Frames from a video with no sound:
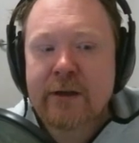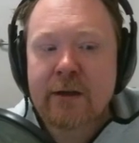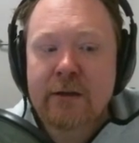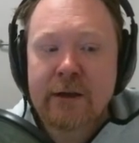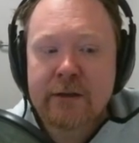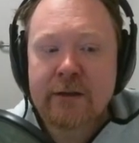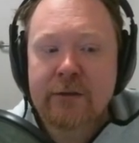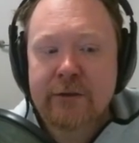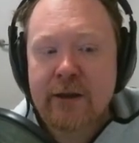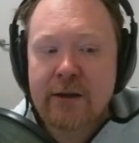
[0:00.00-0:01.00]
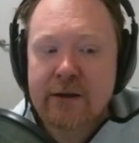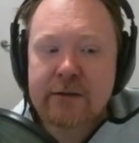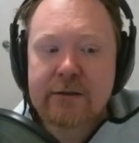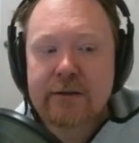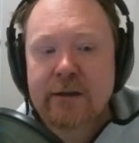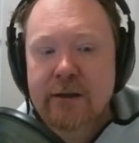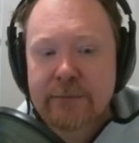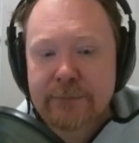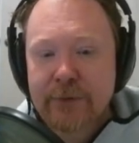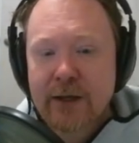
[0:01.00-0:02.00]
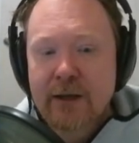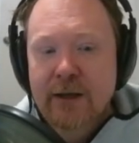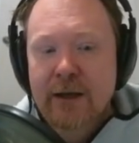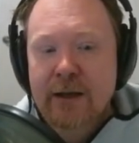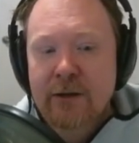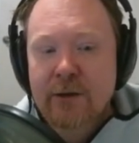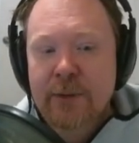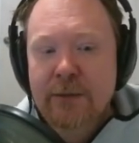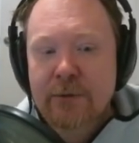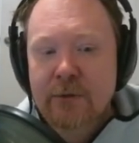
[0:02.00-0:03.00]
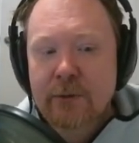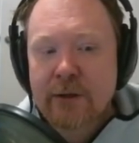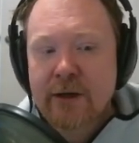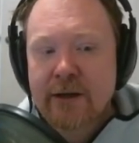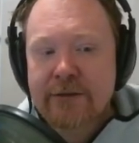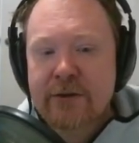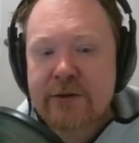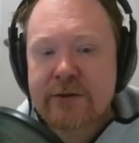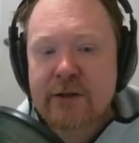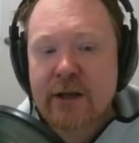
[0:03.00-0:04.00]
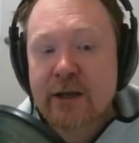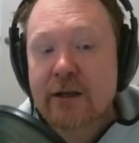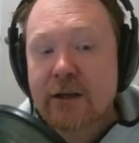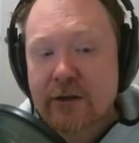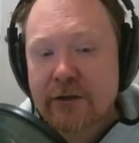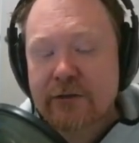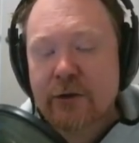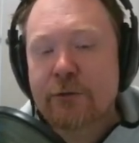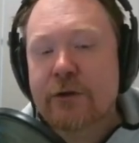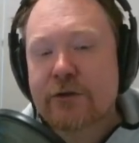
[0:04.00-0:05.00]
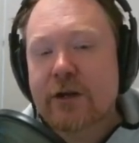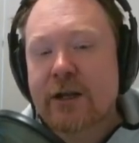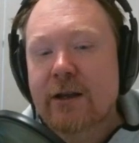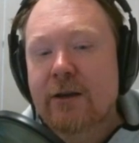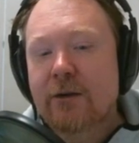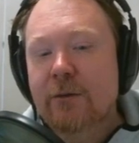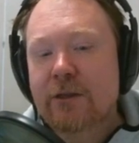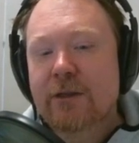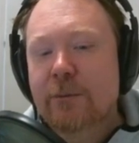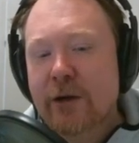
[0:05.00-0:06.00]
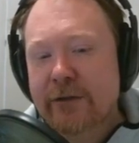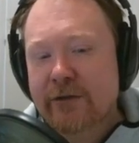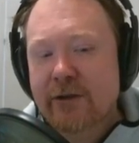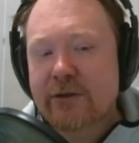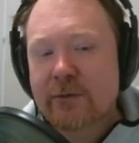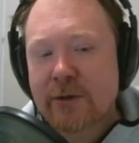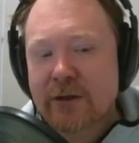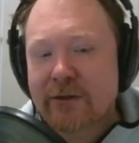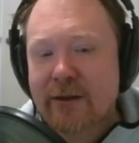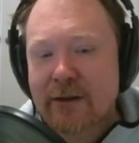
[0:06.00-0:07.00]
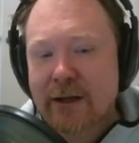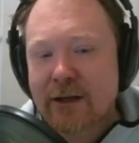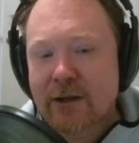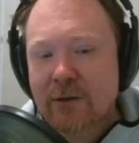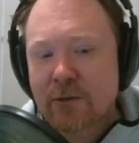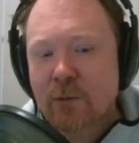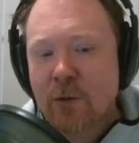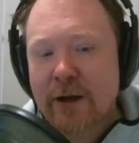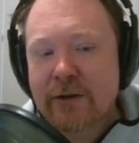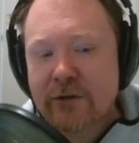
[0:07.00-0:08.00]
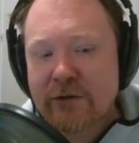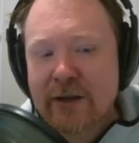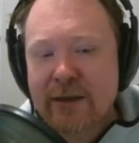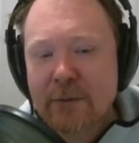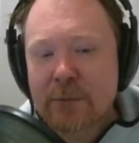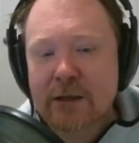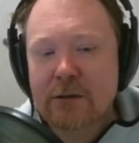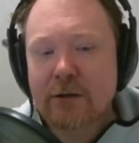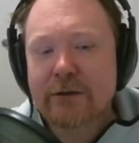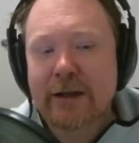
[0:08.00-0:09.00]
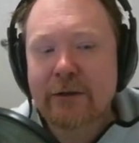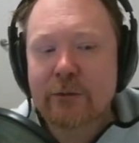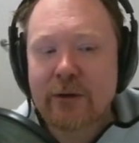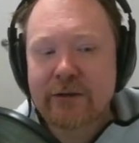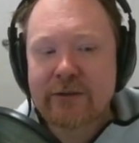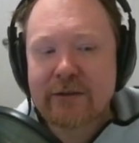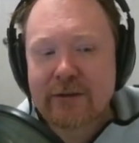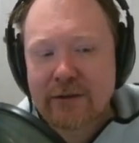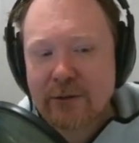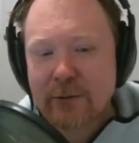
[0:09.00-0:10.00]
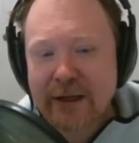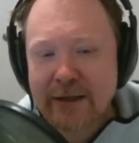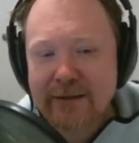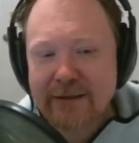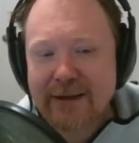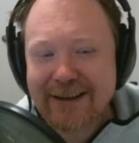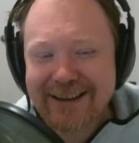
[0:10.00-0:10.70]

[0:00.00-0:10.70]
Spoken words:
down and kills the heart. Yeah. And the people who are the heart surgeons are like so frustrated with the brain surgeon because they're like, why did you send that blood clot down to us, you idiot?